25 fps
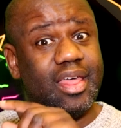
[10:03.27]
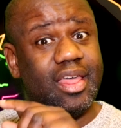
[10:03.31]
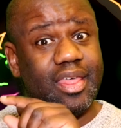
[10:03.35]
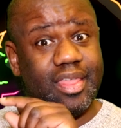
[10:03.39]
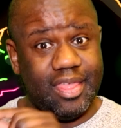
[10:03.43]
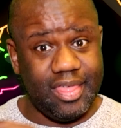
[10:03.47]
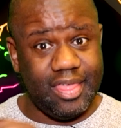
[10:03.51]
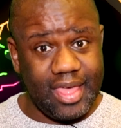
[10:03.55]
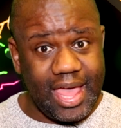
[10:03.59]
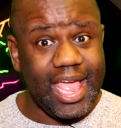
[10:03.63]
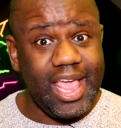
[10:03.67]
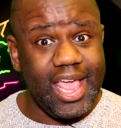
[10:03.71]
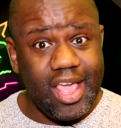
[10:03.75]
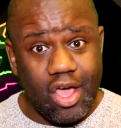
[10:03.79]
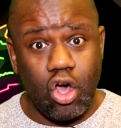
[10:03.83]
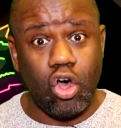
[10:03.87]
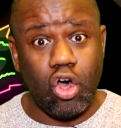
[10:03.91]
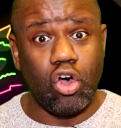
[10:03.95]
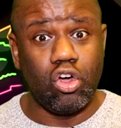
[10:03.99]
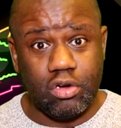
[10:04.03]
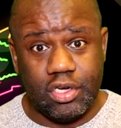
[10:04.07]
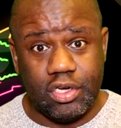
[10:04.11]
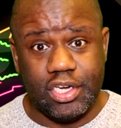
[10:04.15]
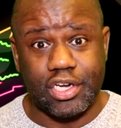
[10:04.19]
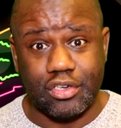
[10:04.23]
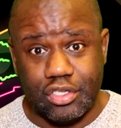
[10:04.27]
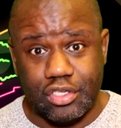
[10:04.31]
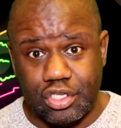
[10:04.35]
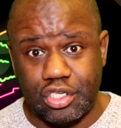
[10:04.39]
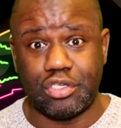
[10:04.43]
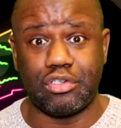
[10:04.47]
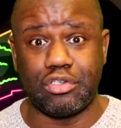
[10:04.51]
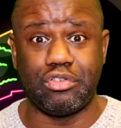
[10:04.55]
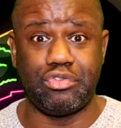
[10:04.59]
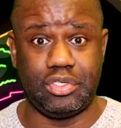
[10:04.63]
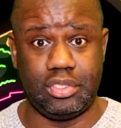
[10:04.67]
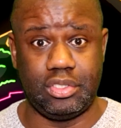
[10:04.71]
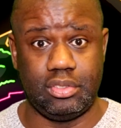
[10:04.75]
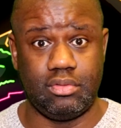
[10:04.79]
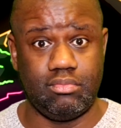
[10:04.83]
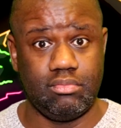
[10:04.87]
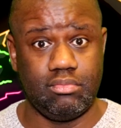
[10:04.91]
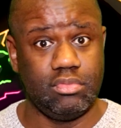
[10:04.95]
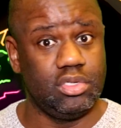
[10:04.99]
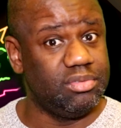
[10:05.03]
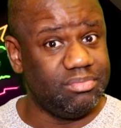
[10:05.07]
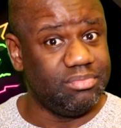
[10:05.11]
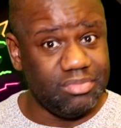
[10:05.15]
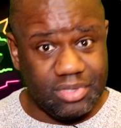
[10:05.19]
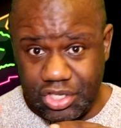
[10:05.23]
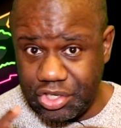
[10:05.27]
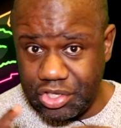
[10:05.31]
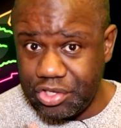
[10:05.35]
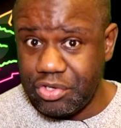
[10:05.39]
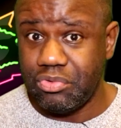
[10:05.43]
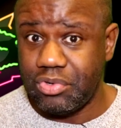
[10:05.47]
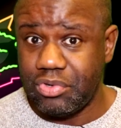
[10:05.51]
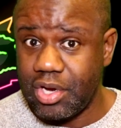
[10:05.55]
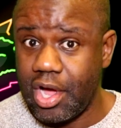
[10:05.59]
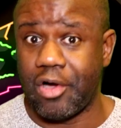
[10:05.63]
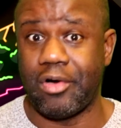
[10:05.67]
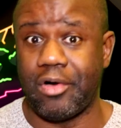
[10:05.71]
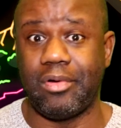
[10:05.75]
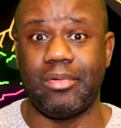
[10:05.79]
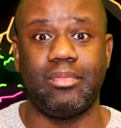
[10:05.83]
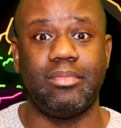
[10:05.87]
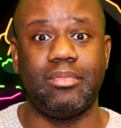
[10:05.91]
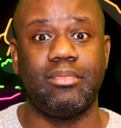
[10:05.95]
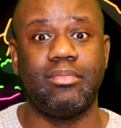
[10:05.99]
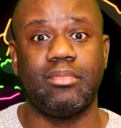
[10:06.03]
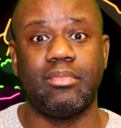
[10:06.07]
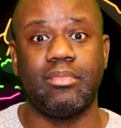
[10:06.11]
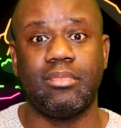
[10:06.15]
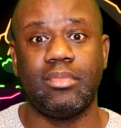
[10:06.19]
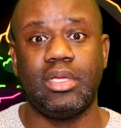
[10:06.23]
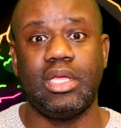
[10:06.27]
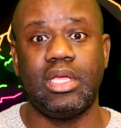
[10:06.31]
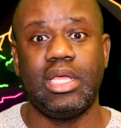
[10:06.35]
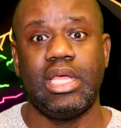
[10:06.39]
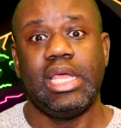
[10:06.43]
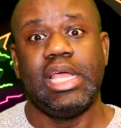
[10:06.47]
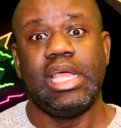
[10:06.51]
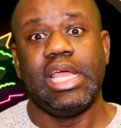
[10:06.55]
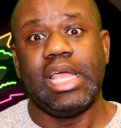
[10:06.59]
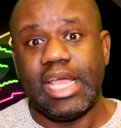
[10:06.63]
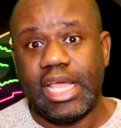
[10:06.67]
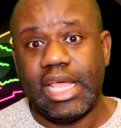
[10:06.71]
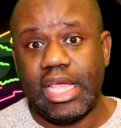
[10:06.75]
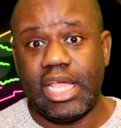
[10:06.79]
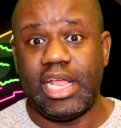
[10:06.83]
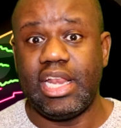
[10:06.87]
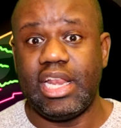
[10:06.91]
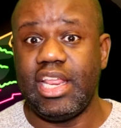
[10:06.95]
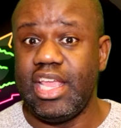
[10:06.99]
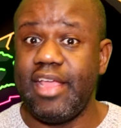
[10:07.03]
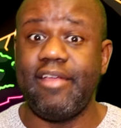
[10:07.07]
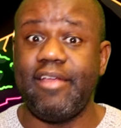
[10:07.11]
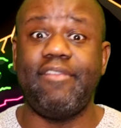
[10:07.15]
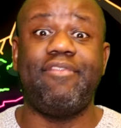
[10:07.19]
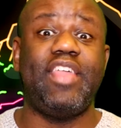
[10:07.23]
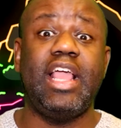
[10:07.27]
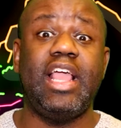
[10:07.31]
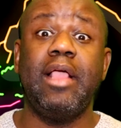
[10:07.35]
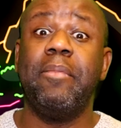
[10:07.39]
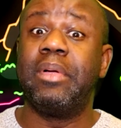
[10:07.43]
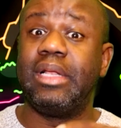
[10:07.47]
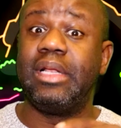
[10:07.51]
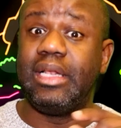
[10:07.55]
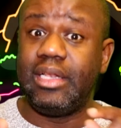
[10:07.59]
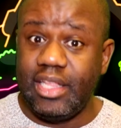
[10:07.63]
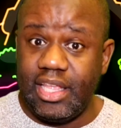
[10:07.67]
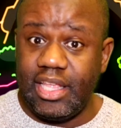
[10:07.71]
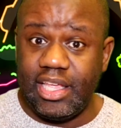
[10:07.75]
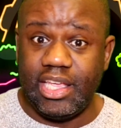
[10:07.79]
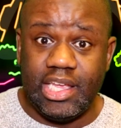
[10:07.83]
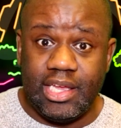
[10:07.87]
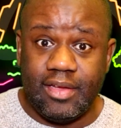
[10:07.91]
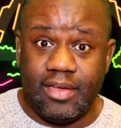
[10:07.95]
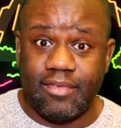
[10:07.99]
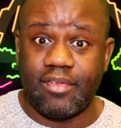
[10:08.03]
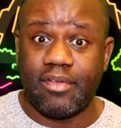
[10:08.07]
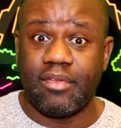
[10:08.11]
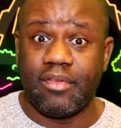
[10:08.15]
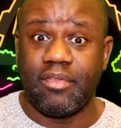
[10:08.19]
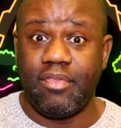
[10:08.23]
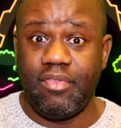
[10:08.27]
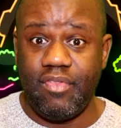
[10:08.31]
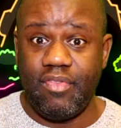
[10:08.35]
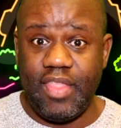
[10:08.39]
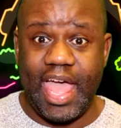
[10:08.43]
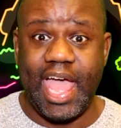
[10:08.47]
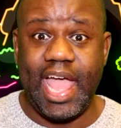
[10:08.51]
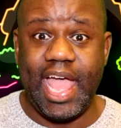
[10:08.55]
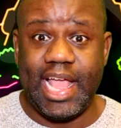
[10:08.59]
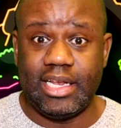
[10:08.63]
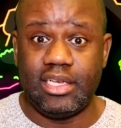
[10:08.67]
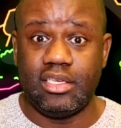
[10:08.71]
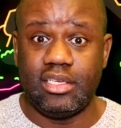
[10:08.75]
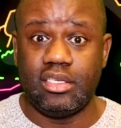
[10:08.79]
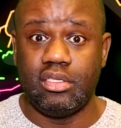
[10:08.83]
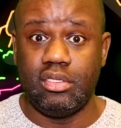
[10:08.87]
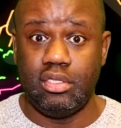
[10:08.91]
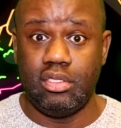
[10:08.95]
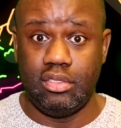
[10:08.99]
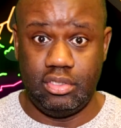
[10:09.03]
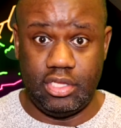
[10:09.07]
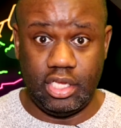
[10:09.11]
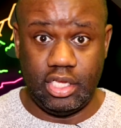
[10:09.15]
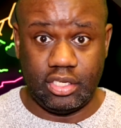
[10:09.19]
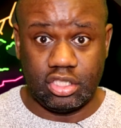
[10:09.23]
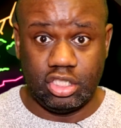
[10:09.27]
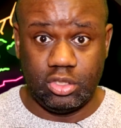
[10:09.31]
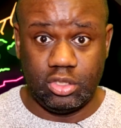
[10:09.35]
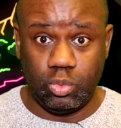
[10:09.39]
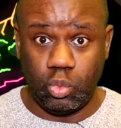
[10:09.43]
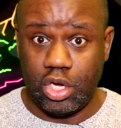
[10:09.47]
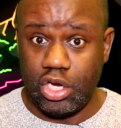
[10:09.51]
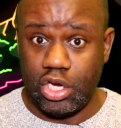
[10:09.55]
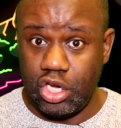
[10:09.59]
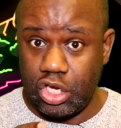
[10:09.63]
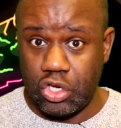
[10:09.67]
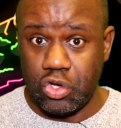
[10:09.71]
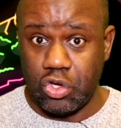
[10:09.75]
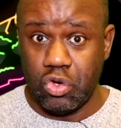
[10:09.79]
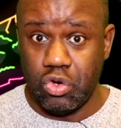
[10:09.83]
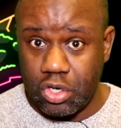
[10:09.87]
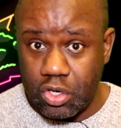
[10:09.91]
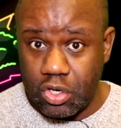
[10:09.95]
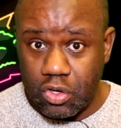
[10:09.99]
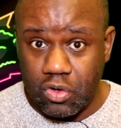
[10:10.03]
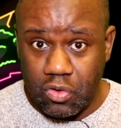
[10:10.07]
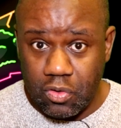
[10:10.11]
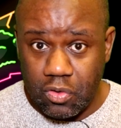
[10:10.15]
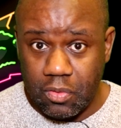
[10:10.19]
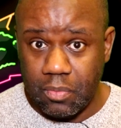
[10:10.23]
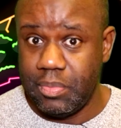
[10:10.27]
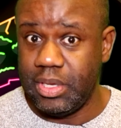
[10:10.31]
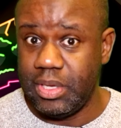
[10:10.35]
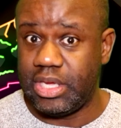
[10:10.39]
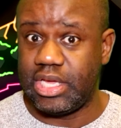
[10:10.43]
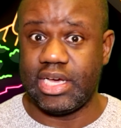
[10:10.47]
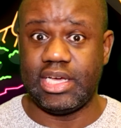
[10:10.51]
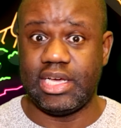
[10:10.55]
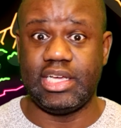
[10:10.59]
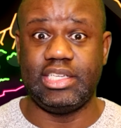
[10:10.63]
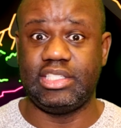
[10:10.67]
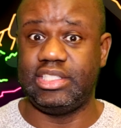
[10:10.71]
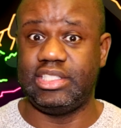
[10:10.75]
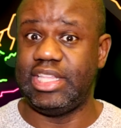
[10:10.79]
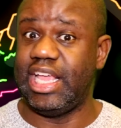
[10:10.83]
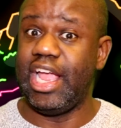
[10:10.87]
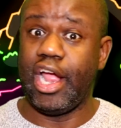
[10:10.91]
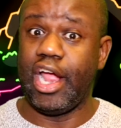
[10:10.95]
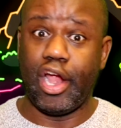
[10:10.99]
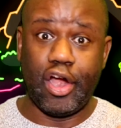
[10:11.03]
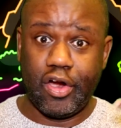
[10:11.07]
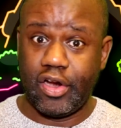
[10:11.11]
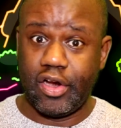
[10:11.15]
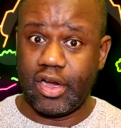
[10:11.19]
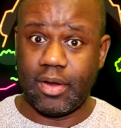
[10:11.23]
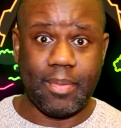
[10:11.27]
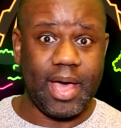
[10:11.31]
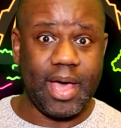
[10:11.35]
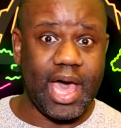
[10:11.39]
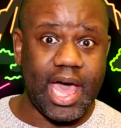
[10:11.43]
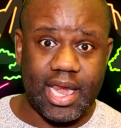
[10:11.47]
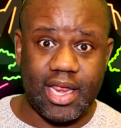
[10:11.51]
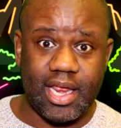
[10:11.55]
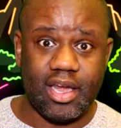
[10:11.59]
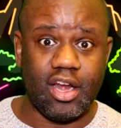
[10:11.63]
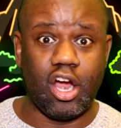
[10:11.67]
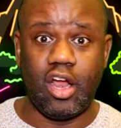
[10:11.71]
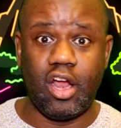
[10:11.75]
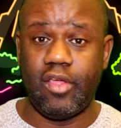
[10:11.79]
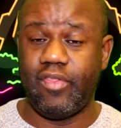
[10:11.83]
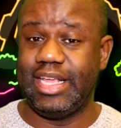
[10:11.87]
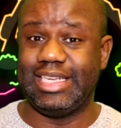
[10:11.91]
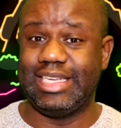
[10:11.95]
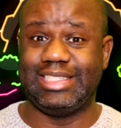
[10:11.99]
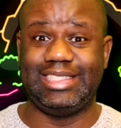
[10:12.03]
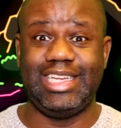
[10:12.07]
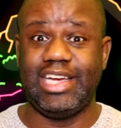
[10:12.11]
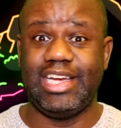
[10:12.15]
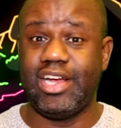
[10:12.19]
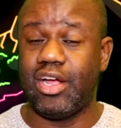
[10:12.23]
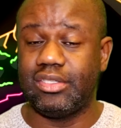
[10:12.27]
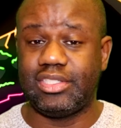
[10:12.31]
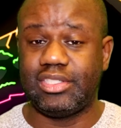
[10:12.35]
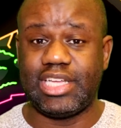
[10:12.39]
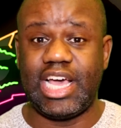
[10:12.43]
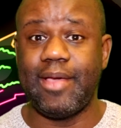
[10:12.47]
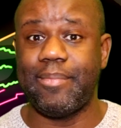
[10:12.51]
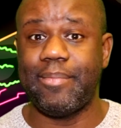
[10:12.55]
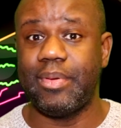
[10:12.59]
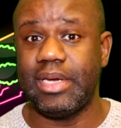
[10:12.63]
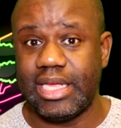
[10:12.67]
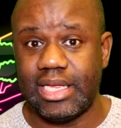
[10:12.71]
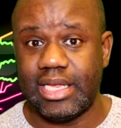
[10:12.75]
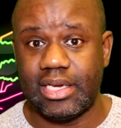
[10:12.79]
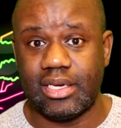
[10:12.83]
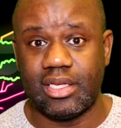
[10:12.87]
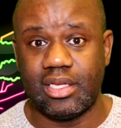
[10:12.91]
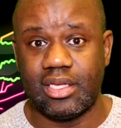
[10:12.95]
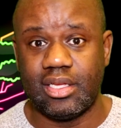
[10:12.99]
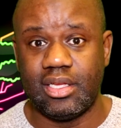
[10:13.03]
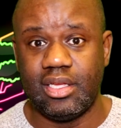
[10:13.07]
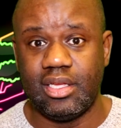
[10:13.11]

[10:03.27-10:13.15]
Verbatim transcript: they own your children. You don't. And if they believe that this is what you do because they heard about it or they stereotyping it,